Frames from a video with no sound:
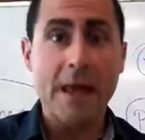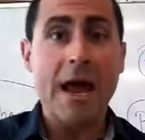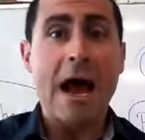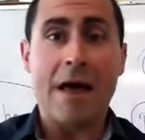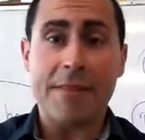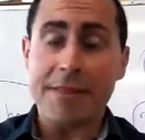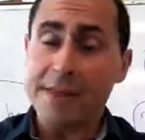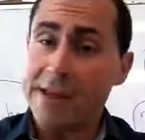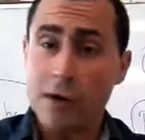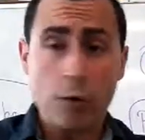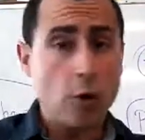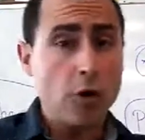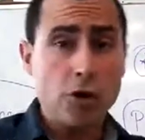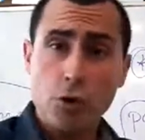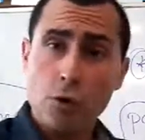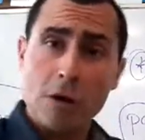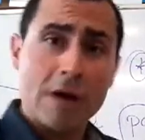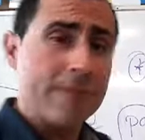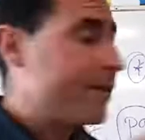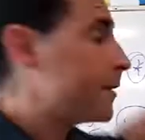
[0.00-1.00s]
And they are going
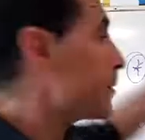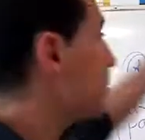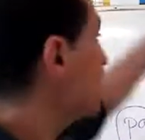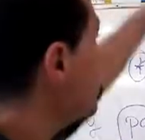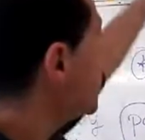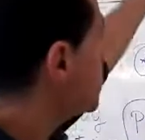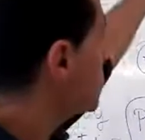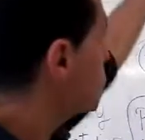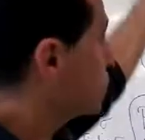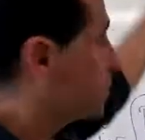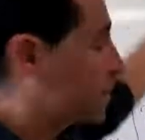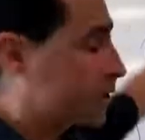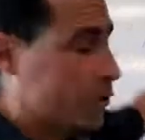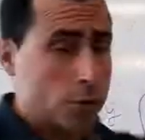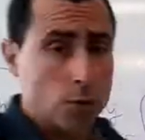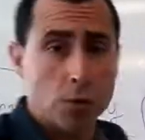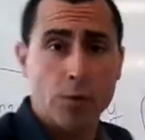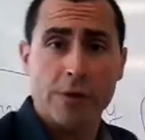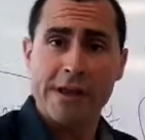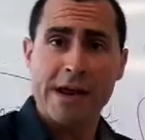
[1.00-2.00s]
to have the resources
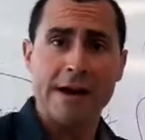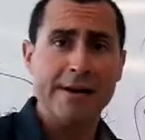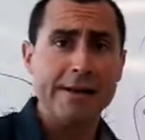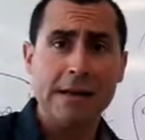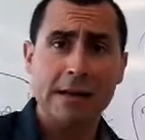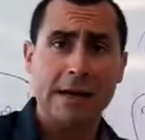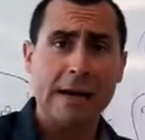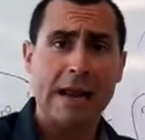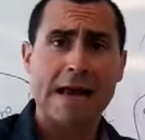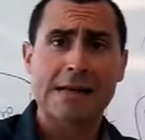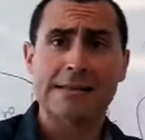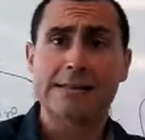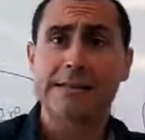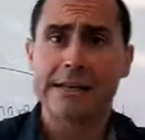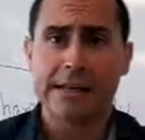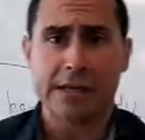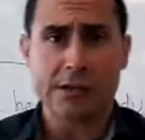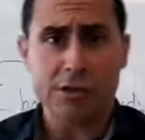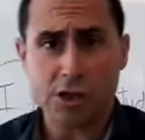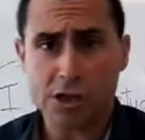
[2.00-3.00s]
too. They are in class. They
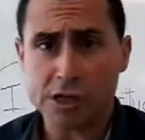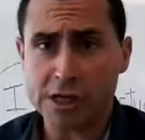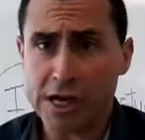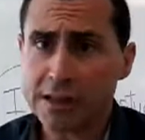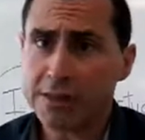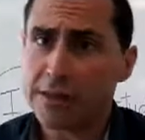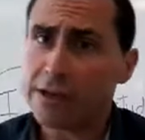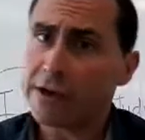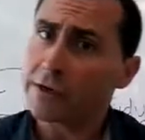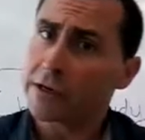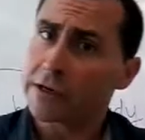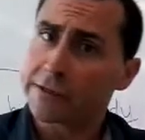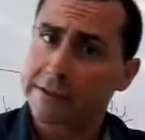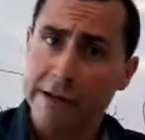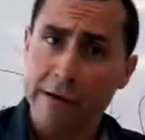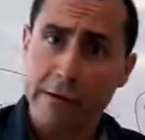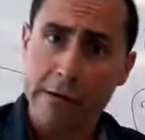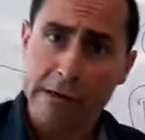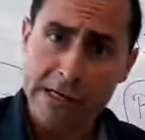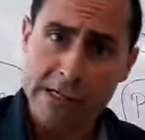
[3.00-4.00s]
can check their
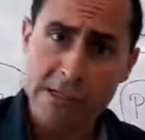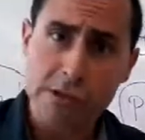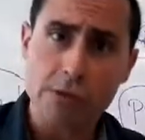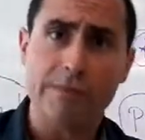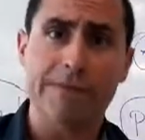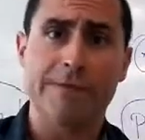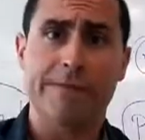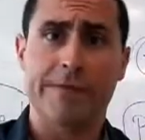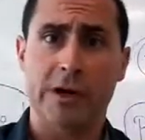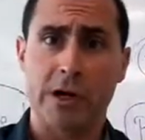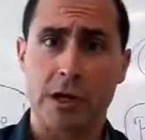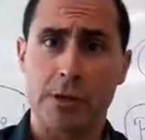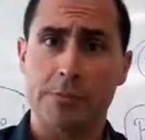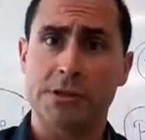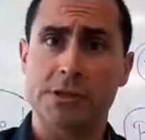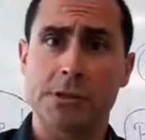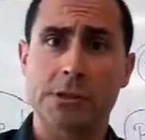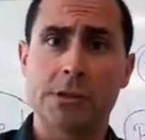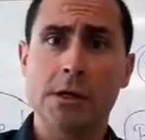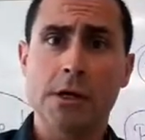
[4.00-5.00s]
list of
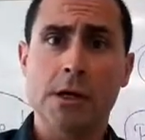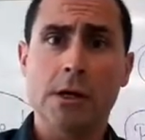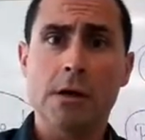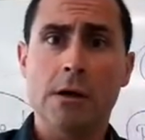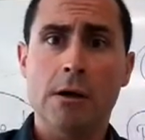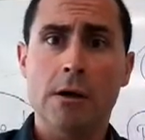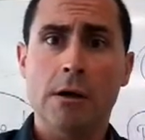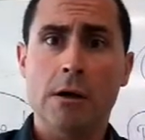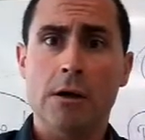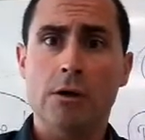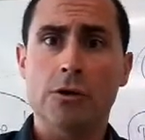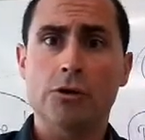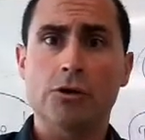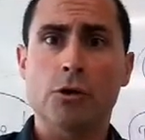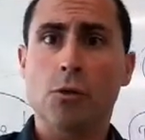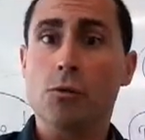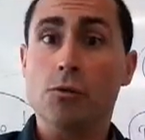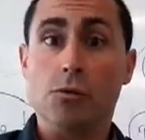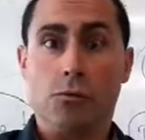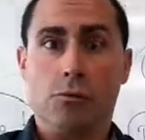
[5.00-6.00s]
verbs.
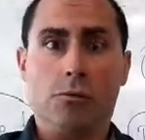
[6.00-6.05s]
So